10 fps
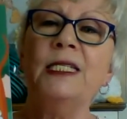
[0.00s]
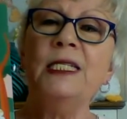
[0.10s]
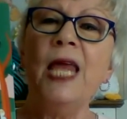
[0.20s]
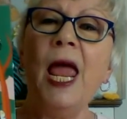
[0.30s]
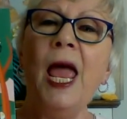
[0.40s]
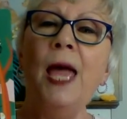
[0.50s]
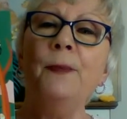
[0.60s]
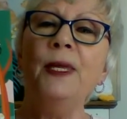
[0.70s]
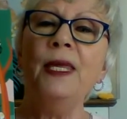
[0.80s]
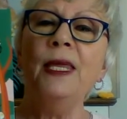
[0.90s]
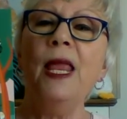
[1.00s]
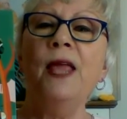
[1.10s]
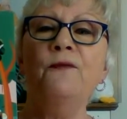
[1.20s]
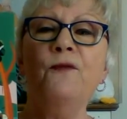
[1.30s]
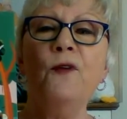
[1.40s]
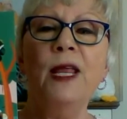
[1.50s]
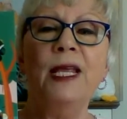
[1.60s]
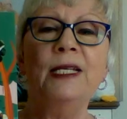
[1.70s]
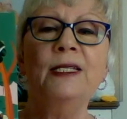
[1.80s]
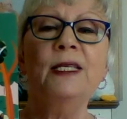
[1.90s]
Tabby and
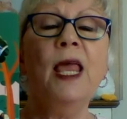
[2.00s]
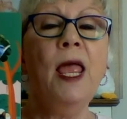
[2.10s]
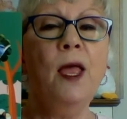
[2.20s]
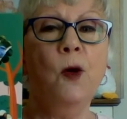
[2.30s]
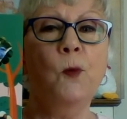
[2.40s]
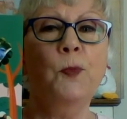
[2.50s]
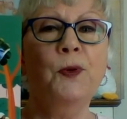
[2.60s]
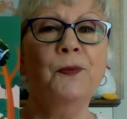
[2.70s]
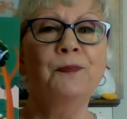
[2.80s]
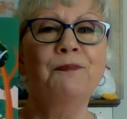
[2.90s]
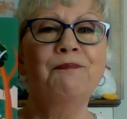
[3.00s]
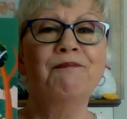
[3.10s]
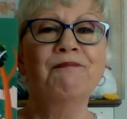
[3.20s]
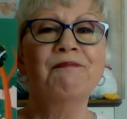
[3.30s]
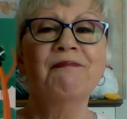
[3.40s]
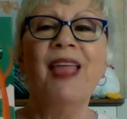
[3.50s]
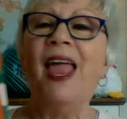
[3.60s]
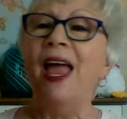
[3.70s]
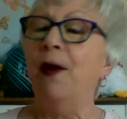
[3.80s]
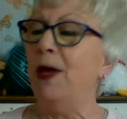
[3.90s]
Friends Help.
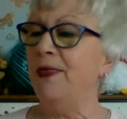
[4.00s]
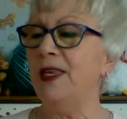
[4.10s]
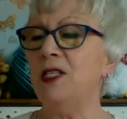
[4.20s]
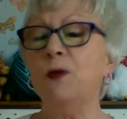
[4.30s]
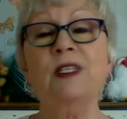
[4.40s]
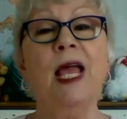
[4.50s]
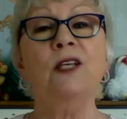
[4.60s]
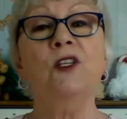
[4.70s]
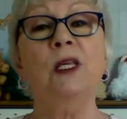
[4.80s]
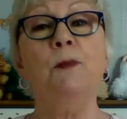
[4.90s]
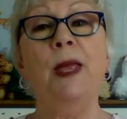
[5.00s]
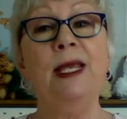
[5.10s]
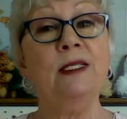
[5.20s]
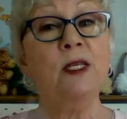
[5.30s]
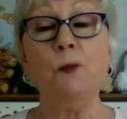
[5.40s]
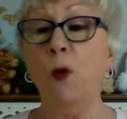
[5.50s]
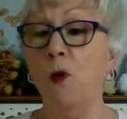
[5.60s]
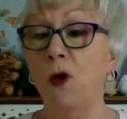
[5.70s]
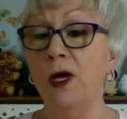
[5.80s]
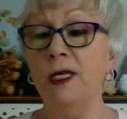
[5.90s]
And this was actually based
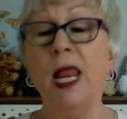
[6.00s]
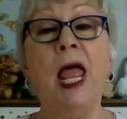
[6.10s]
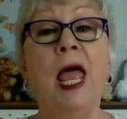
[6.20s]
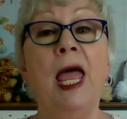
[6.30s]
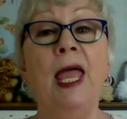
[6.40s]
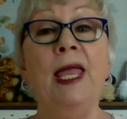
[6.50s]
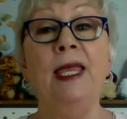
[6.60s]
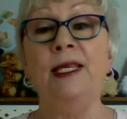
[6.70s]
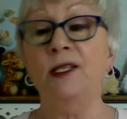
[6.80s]
upon a